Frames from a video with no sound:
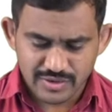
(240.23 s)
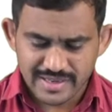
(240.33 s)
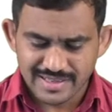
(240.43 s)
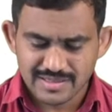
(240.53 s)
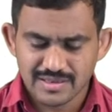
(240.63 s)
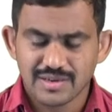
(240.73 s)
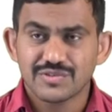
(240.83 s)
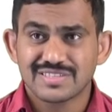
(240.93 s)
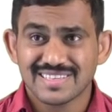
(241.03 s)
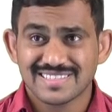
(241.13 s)
to guess
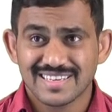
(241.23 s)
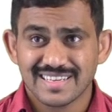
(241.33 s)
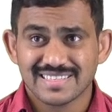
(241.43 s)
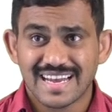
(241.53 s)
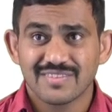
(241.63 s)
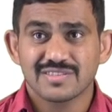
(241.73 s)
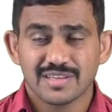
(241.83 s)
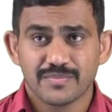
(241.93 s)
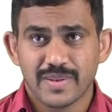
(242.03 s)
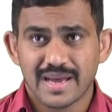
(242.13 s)
which is a series and which is
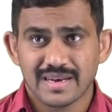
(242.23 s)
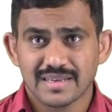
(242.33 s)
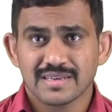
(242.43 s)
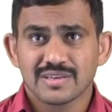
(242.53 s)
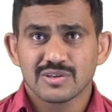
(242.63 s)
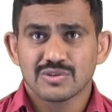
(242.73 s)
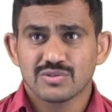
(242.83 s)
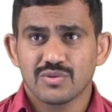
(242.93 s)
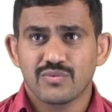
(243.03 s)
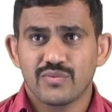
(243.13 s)
a parallel.
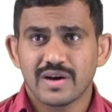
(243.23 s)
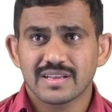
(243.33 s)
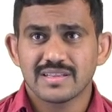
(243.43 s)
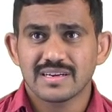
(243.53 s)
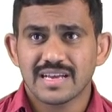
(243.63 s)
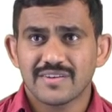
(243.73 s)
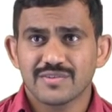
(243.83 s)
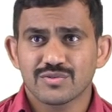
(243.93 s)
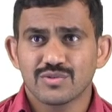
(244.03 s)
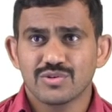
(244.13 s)
So for that, I
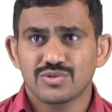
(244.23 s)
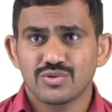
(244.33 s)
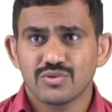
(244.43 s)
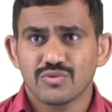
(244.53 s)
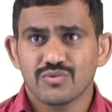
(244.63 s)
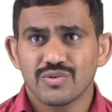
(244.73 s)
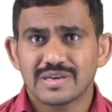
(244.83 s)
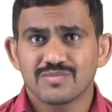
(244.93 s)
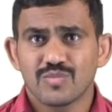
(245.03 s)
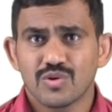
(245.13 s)
want to go to
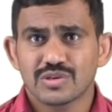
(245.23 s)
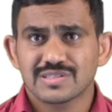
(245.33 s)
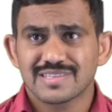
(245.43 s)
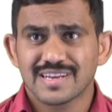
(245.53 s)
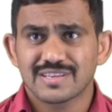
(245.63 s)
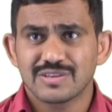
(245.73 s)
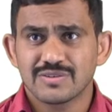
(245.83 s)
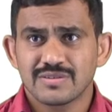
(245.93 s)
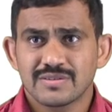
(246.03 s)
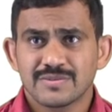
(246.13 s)
one more circuit,